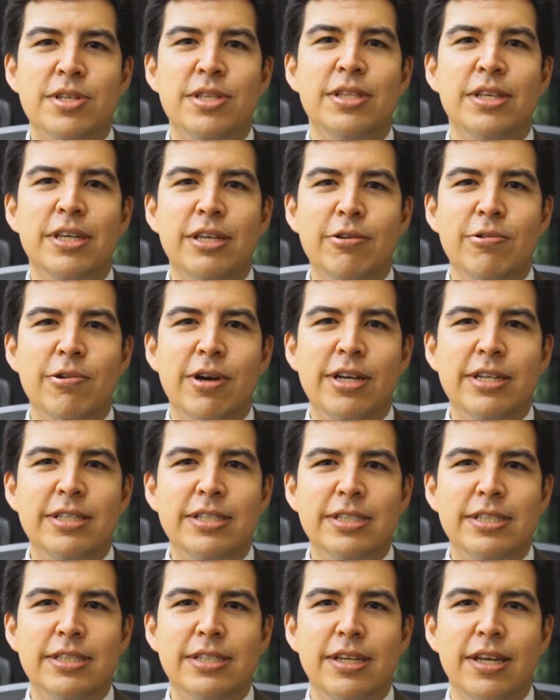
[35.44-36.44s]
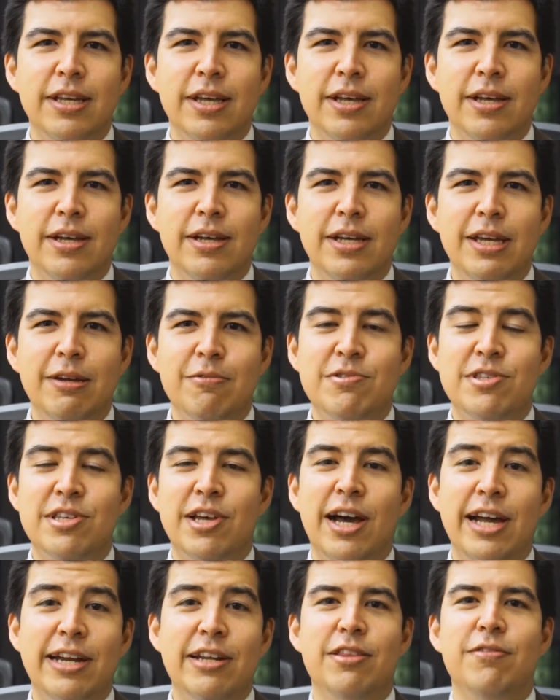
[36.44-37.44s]
in the US. It was the
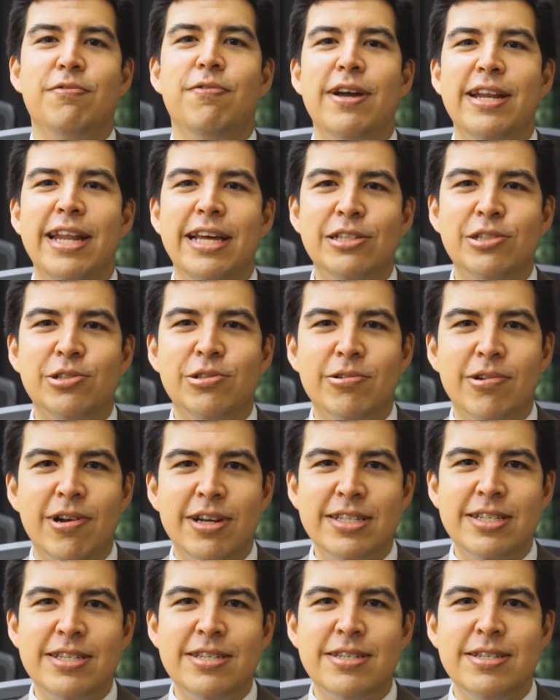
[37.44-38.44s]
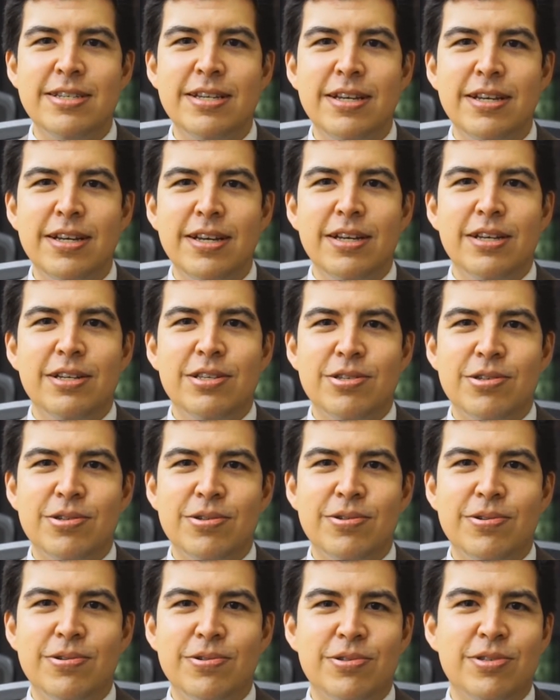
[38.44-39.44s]
height of the financial crisis.
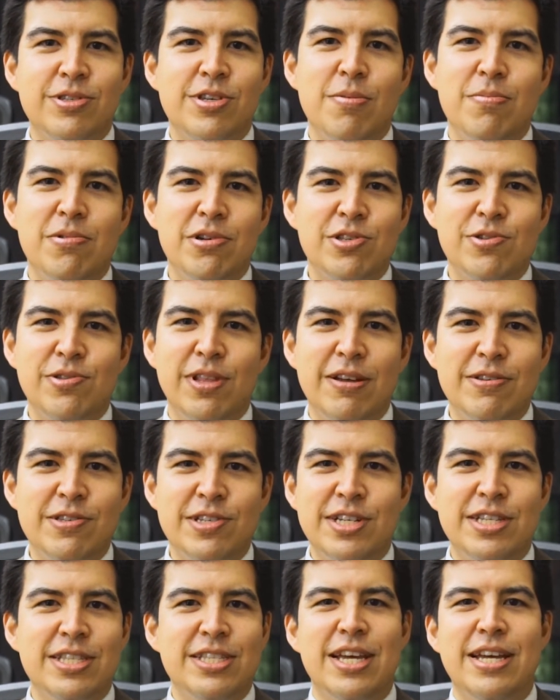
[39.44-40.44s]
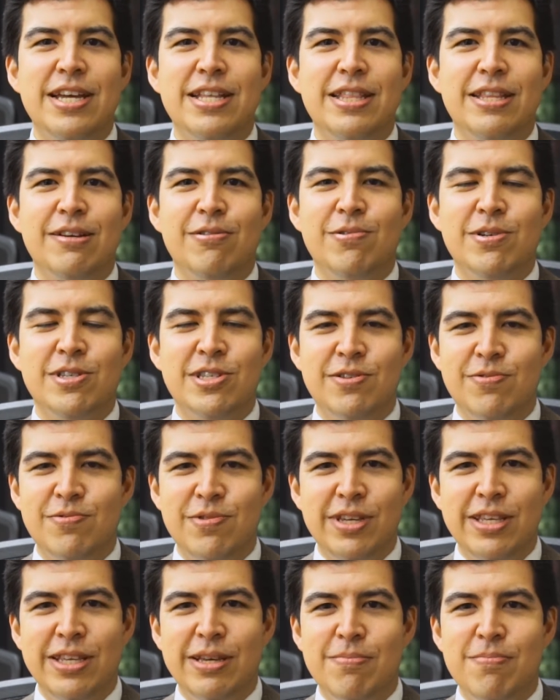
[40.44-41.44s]
So summer 2010, there wasn't
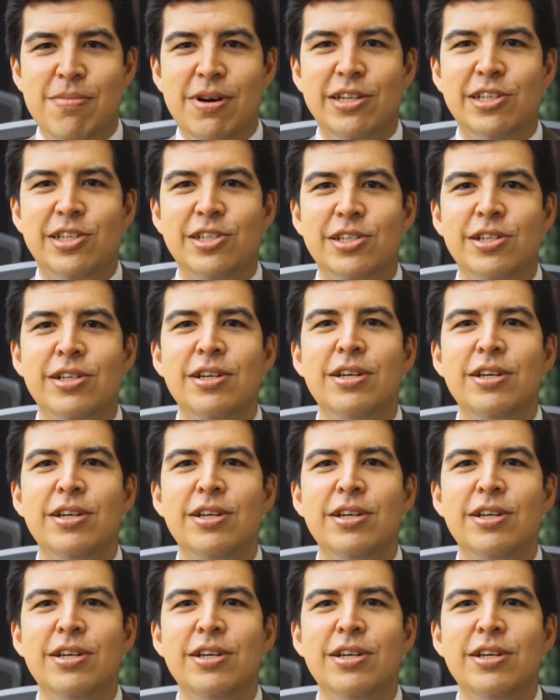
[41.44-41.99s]
really much